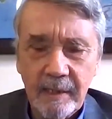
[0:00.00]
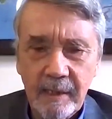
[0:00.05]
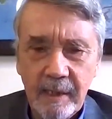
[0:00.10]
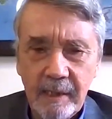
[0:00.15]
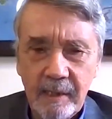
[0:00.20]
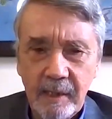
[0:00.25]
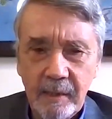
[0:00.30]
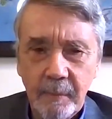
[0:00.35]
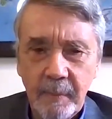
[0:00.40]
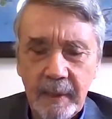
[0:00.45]

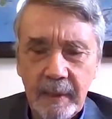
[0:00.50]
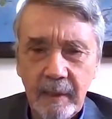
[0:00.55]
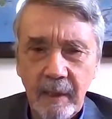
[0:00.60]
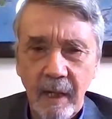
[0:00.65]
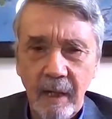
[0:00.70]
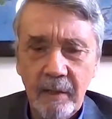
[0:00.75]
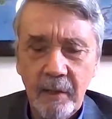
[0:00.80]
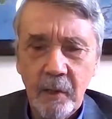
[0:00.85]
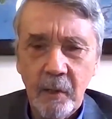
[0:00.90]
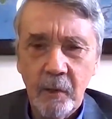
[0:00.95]
It's a bit
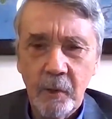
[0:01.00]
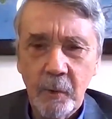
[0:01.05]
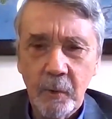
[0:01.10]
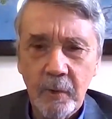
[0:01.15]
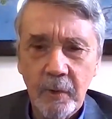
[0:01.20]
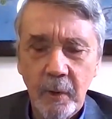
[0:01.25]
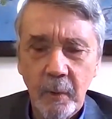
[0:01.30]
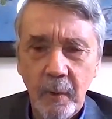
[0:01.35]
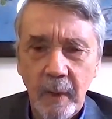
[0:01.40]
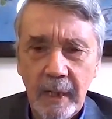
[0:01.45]

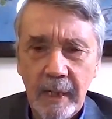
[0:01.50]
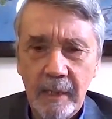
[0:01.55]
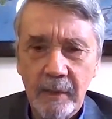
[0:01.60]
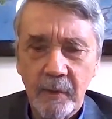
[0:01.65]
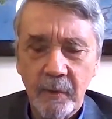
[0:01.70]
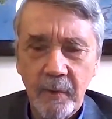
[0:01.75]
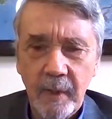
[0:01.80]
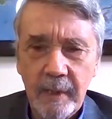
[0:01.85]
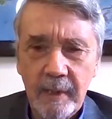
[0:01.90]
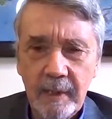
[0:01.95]
unusual in the way
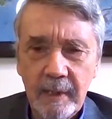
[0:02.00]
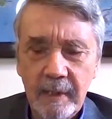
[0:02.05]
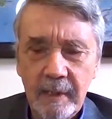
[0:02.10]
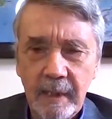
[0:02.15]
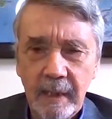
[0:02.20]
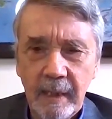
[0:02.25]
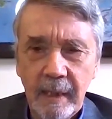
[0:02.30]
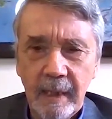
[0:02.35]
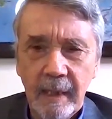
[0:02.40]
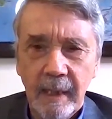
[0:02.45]
it's
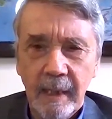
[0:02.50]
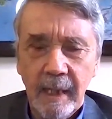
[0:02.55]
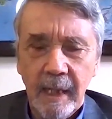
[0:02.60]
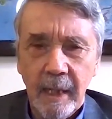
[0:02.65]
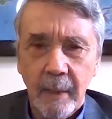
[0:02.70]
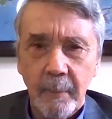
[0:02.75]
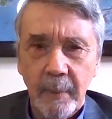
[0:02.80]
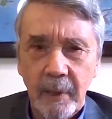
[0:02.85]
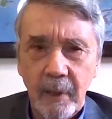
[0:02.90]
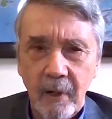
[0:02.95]
written,
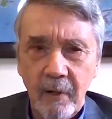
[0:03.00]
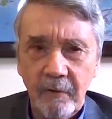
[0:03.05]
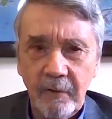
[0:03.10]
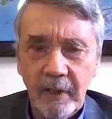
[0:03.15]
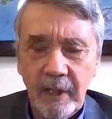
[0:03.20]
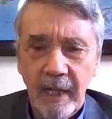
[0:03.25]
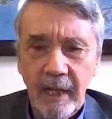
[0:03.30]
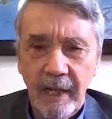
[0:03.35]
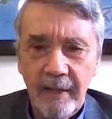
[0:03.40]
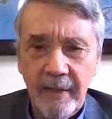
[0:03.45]
but
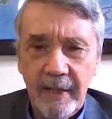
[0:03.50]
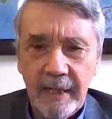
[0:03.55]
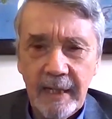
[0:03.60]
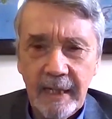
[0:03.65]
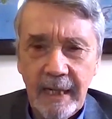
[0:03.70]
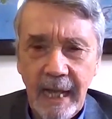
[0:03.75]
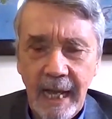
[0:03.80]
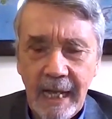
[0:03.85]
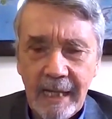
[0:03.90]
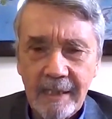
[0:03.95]
hopefully I think
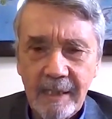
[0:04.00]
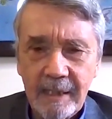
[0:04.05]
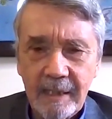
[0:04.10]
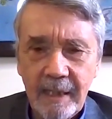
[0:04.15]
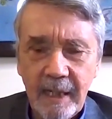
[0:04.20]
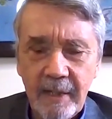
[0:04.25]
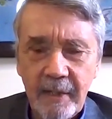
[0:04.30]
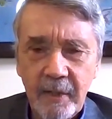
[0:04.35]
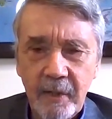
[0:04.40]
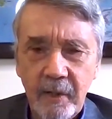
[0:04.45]
it hangs
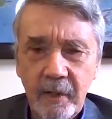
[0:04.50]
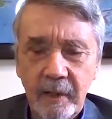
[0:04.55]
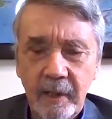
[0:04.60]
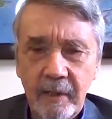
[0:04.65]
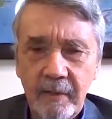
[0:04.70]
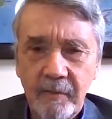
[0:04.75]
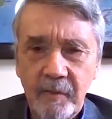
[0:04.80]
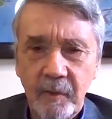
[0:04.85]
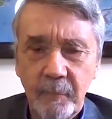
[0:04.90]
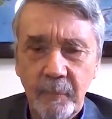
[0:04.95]
together and
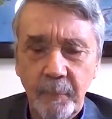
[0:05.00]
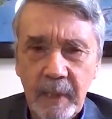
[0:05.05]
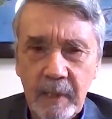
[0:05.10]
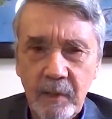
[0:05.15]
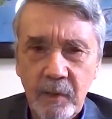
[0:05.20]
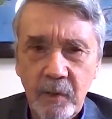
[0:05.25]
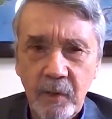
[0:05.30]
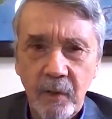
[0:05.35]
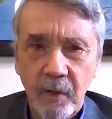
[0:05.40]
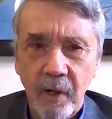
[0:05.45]
gives a
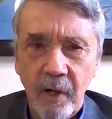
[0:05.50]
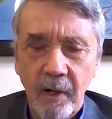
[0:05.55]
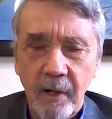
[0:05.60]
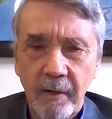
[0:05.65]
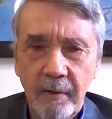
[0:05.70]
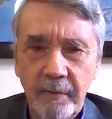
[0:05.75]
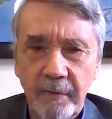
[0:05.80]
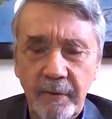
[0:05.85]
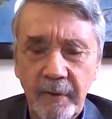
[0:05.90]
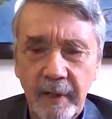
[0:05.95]
picture
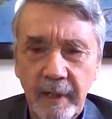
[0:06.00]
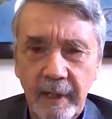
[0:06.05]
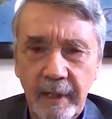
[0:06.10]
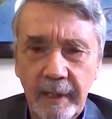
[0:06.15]
of